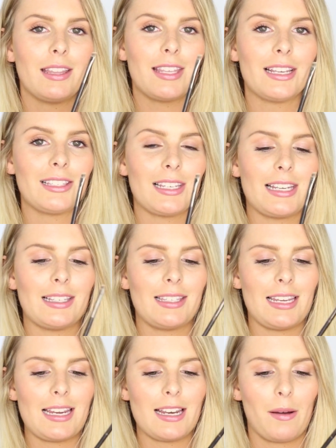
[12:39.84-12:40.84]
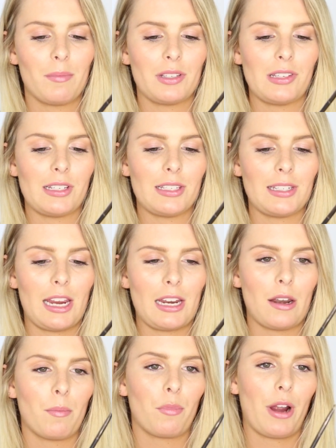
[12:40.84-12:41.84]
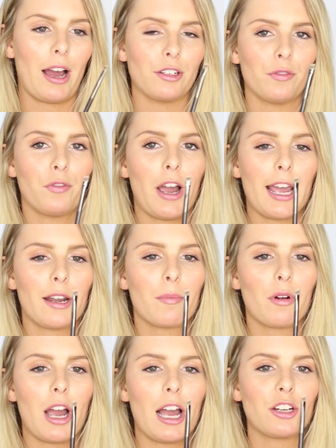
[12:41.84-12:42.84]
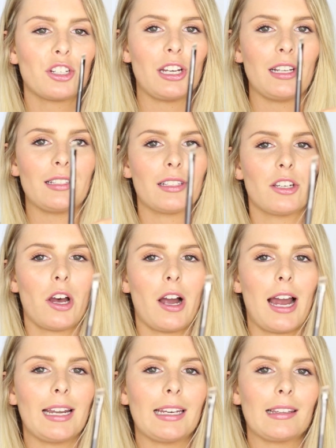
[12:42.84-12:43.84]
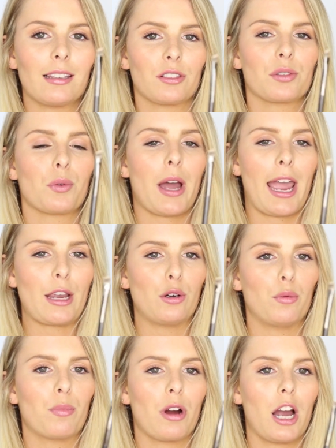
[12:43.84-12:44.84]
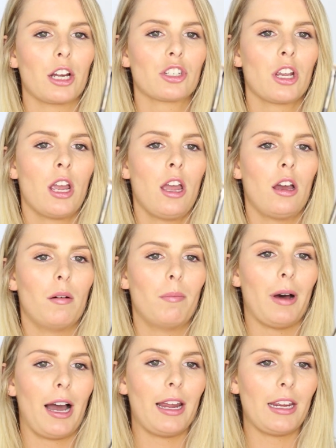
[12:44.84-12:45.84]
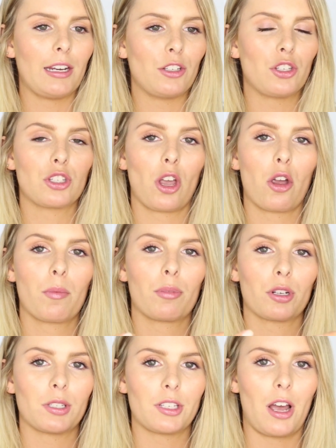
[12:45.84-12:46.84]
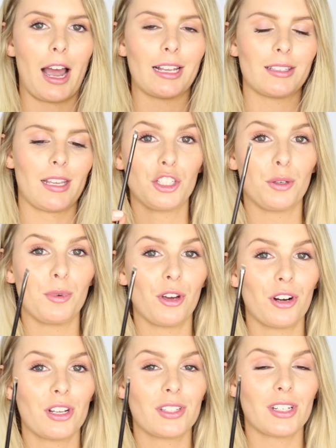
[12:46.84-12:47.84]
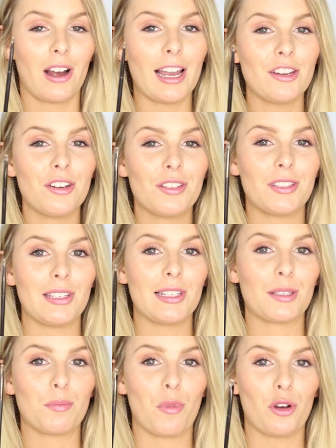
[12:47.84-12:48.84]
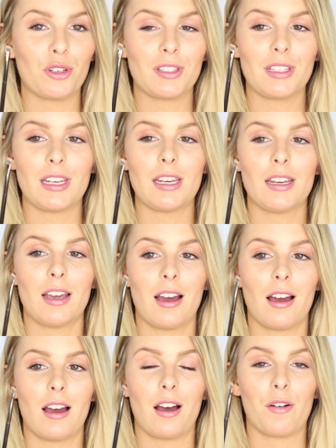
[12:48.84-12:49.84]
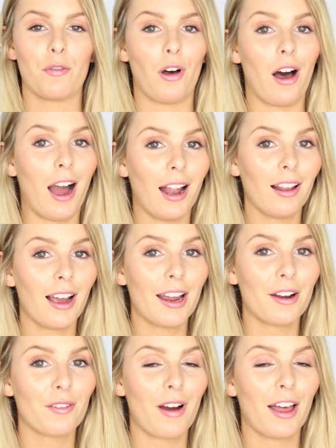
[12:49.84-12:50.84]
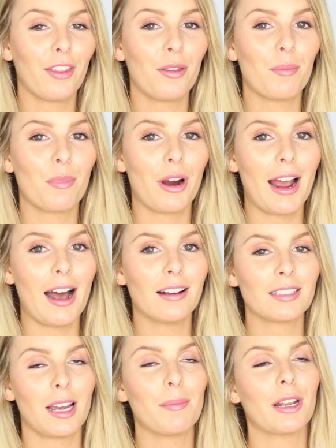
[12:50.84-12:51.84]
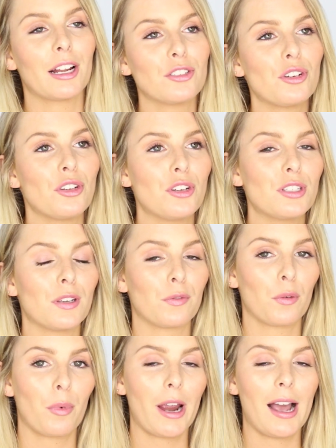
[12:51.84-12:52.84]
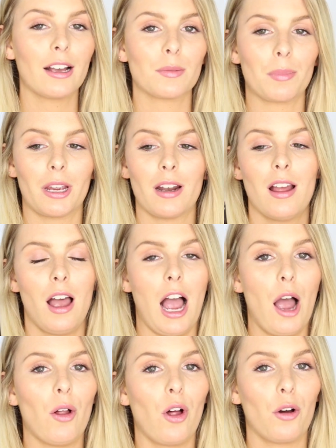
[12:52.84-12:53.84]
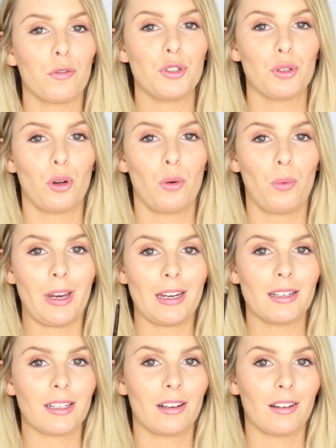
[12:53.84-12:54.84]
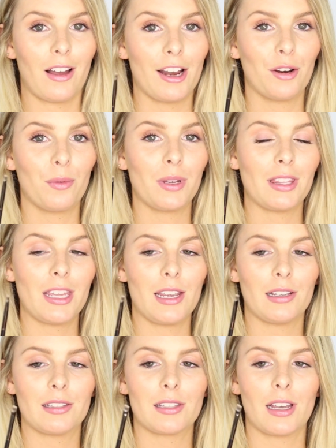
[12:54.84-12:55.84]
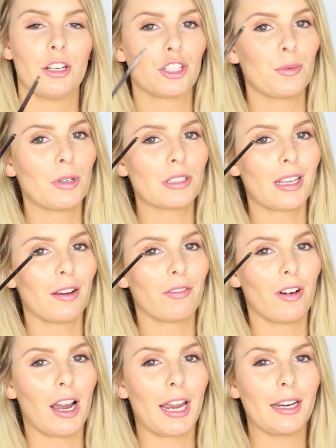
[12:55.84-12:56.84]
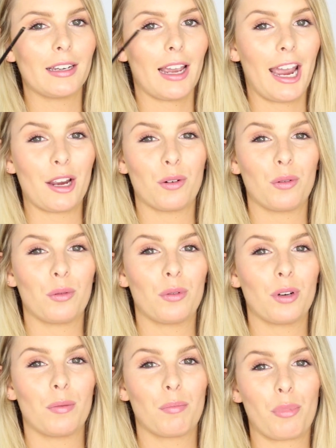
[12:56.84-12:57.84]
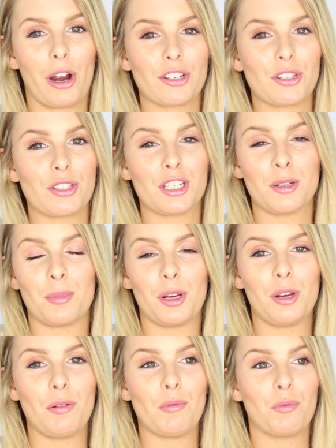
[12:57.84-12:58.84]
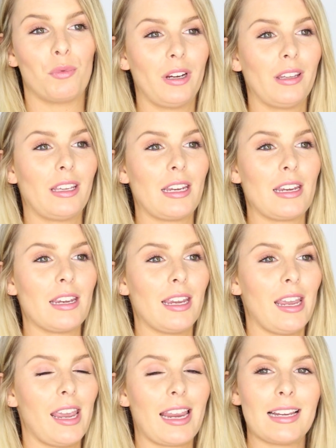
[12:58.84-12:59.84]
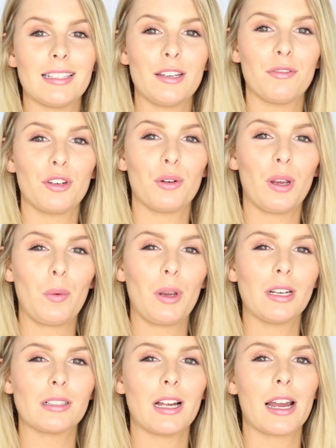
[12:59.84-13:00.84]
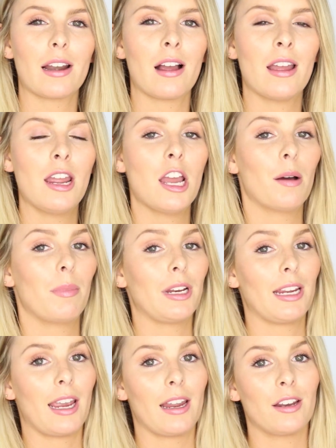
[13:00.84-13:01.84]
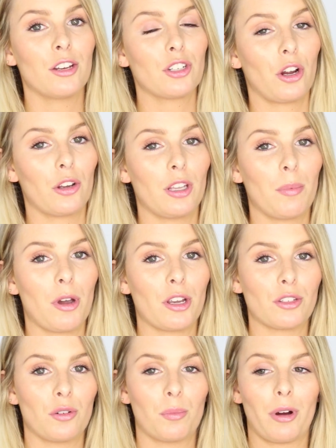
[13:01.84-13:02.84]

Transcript: This is the number 16 brow definer brush. It is a tiny little angle brush, but it is so precise. To be honest, I use this mostly for eyeliner rather than brows. I mean, I do use it for brows, but I'll often do a winged liner with this just because I find angled brushes to be really easy for doing winged liner. But again, totally personal